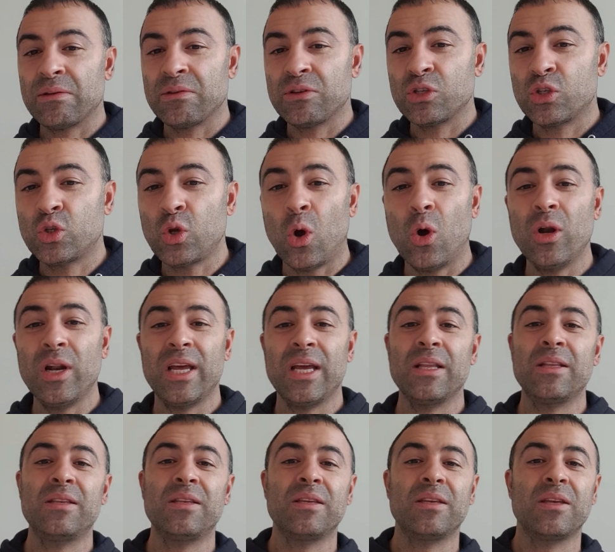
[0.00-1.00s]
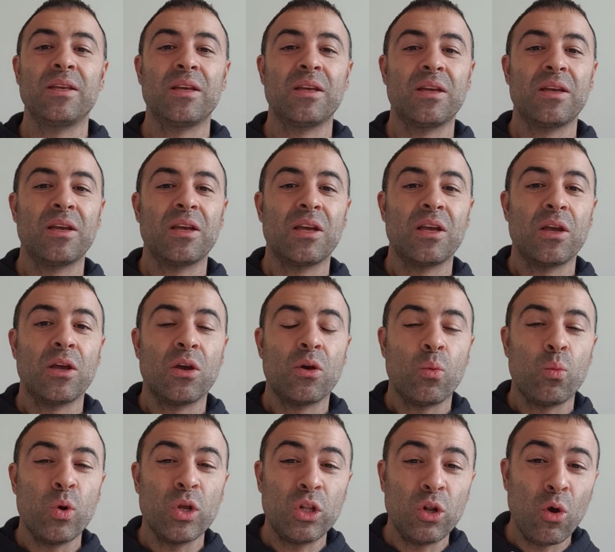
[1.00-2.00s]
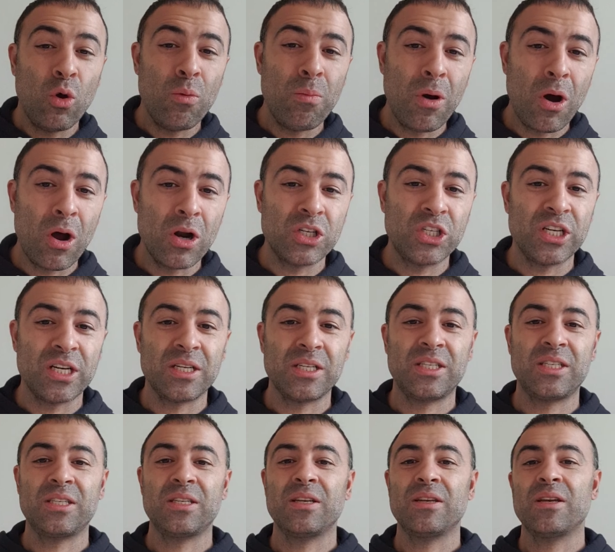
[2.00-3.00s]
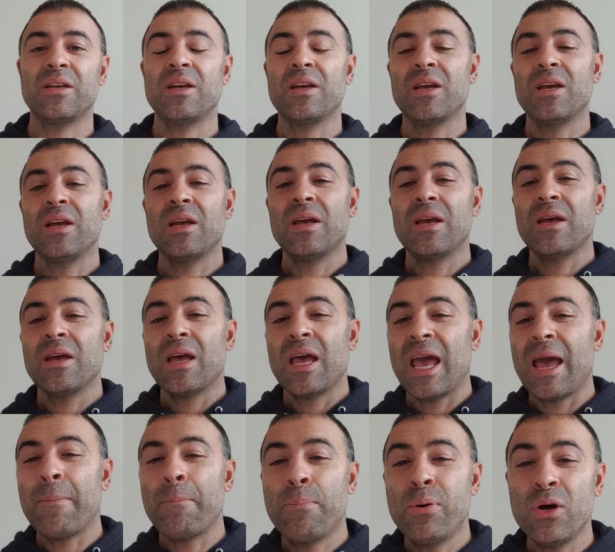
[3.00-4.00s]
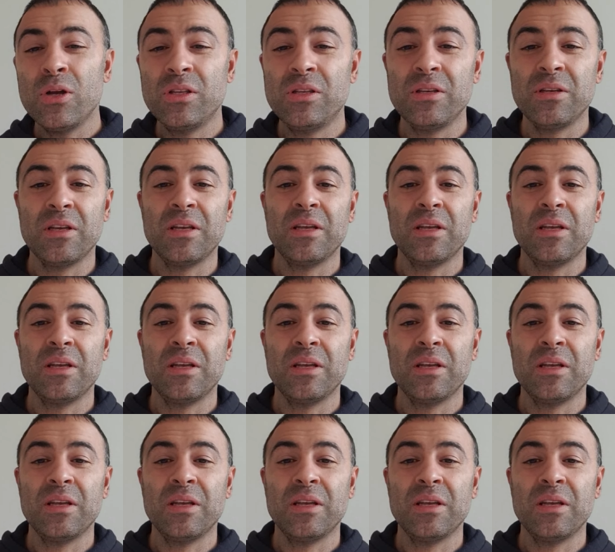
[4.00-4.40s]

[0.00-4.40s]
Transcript: solid, with low margins, and put